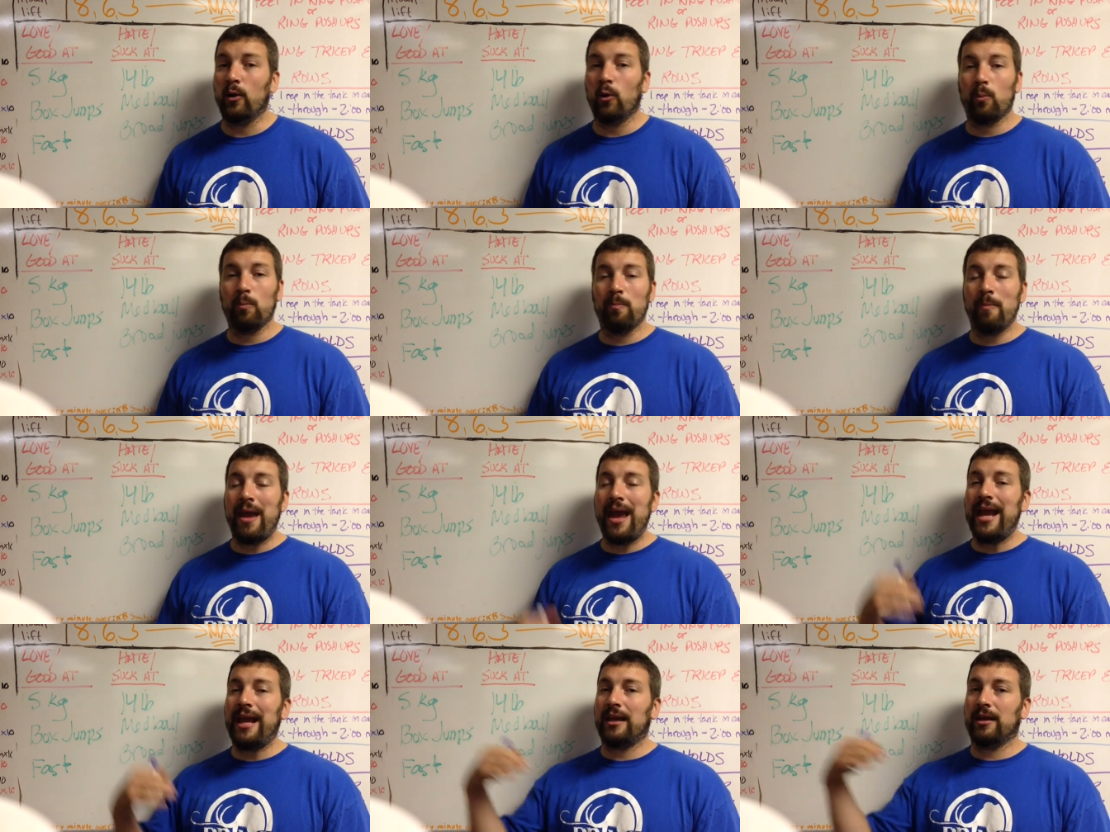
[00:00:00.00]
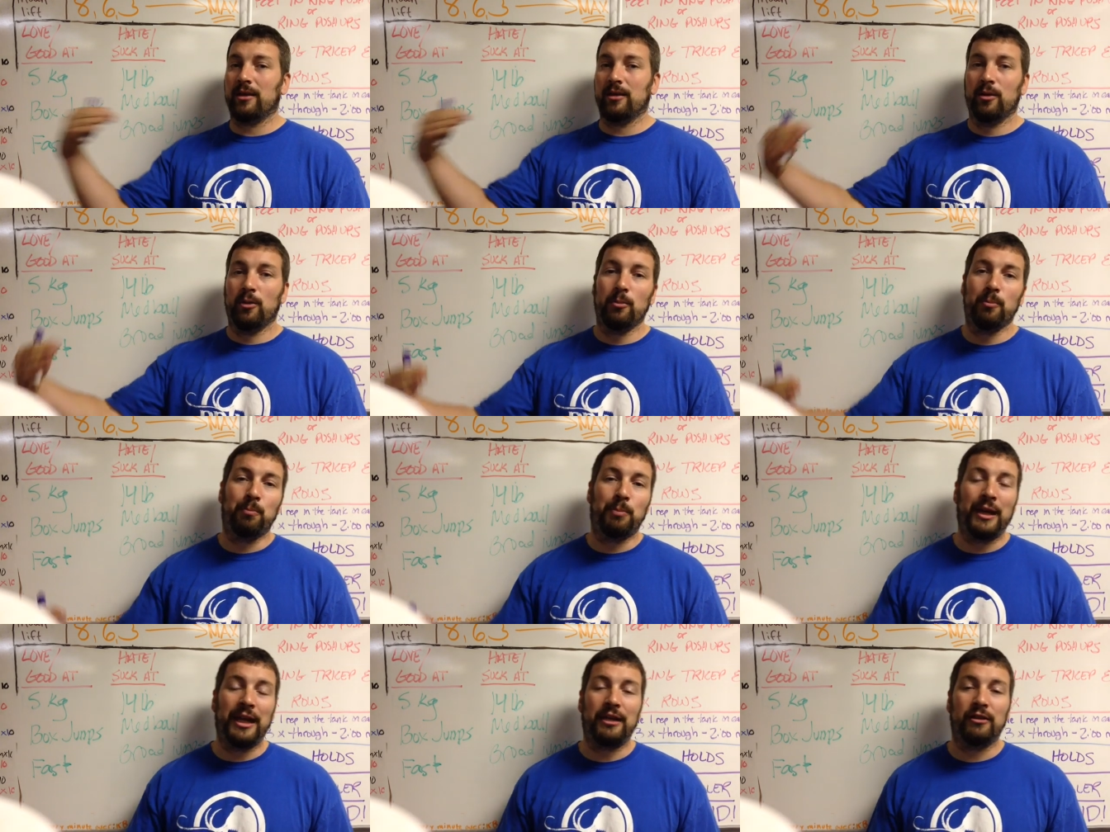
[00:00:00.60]
don't
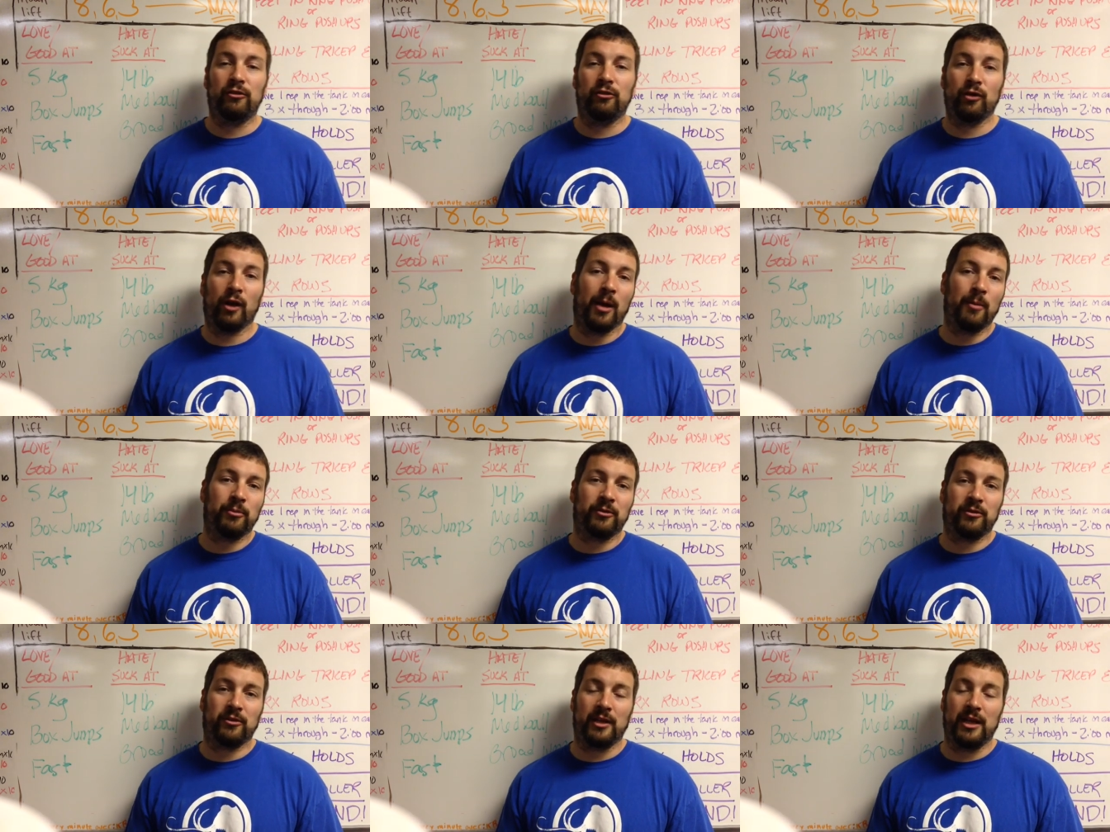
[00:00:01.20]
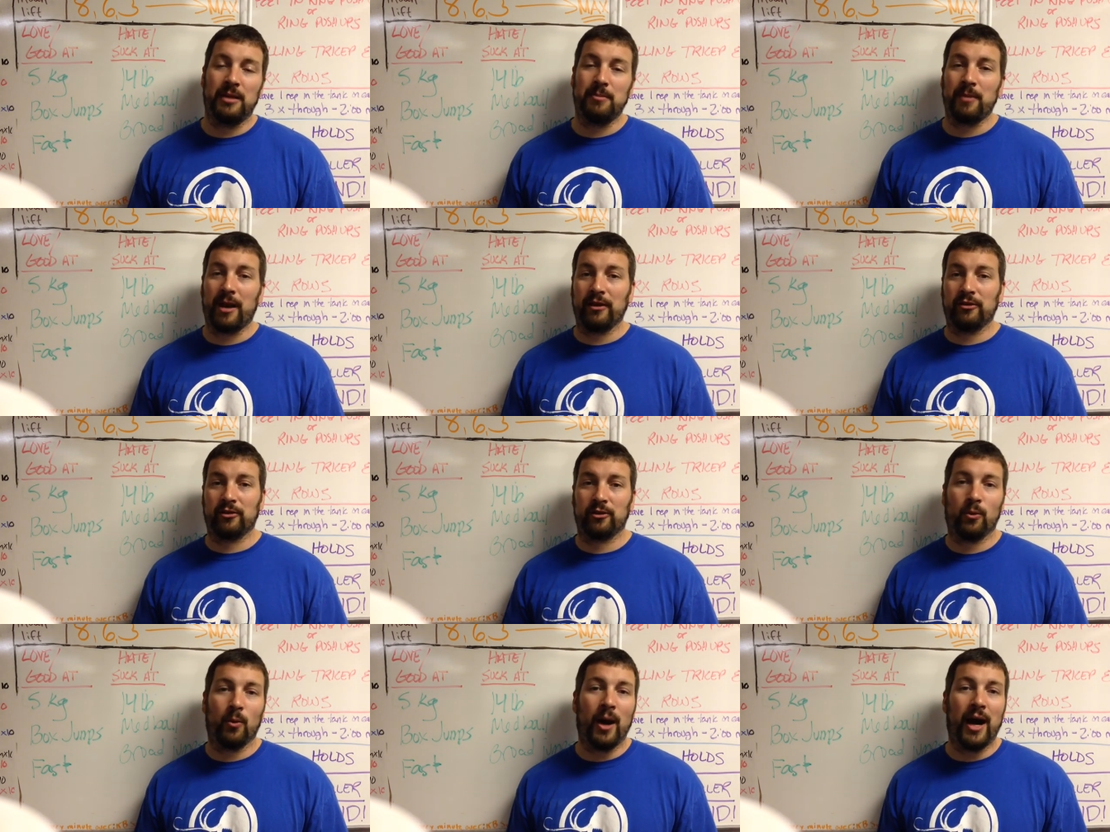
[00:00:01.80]
make big jumps in my
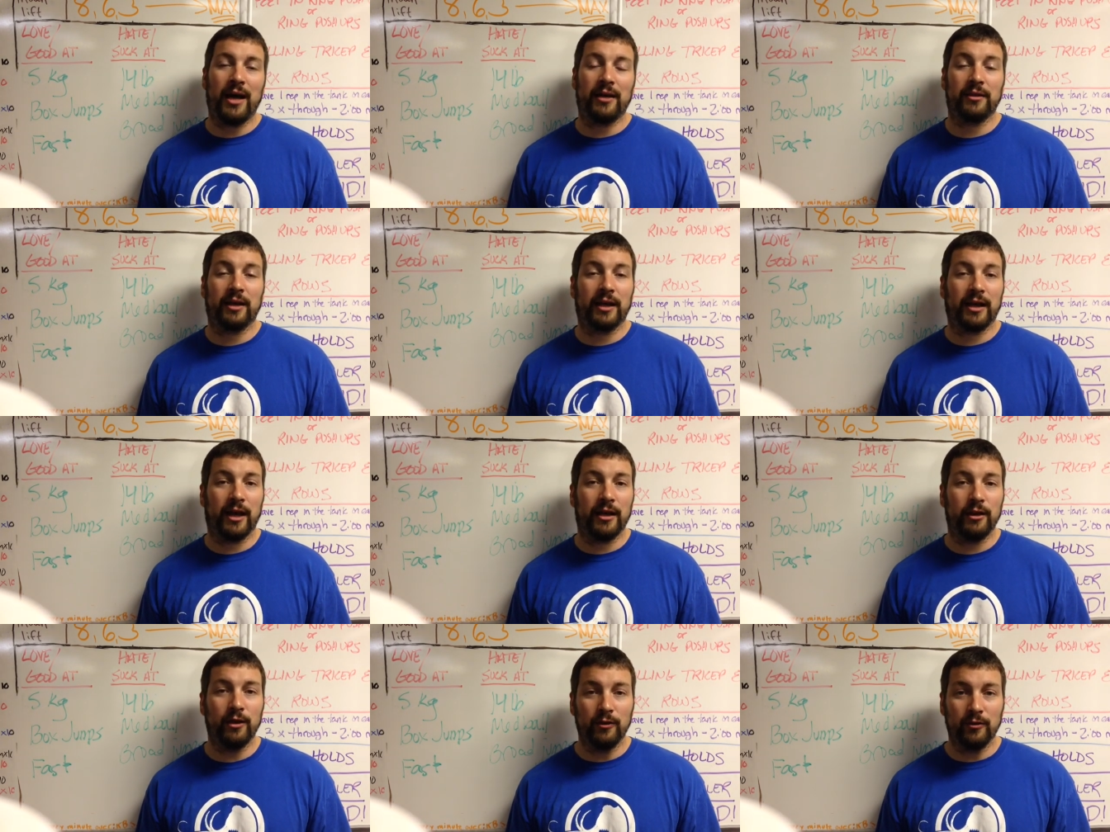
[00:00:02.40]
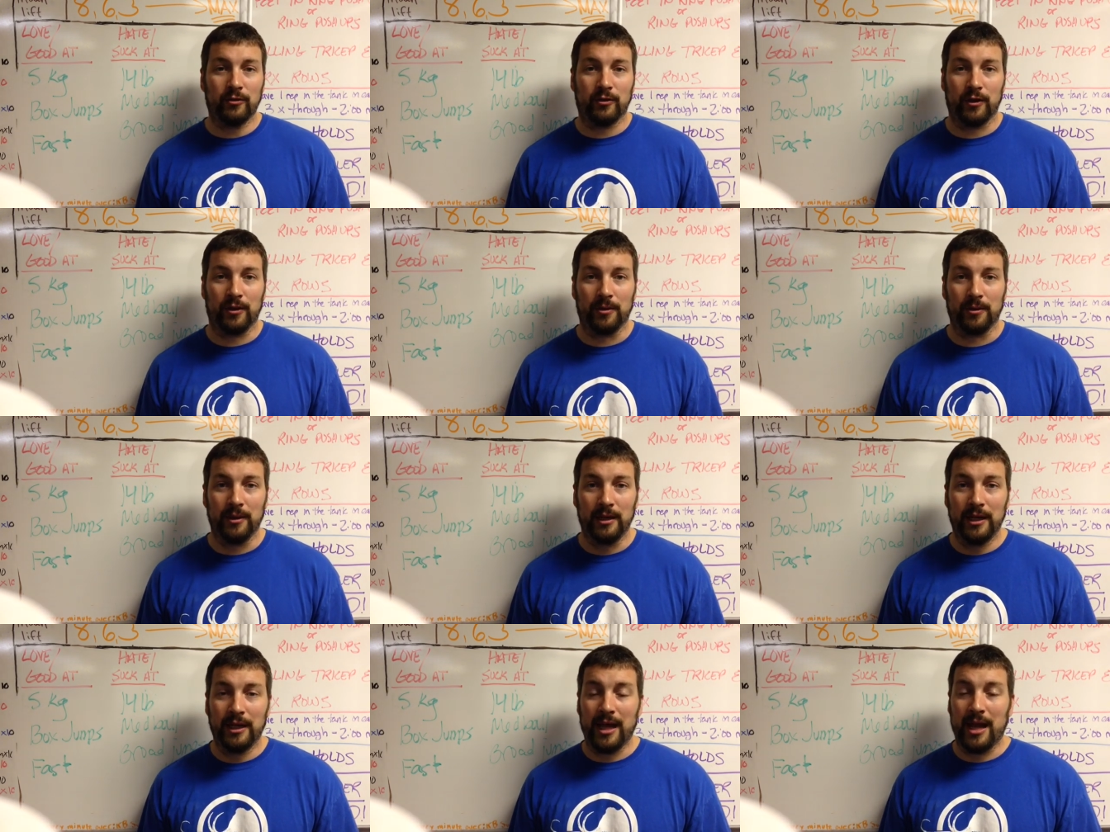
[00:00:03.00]
squat like I used to.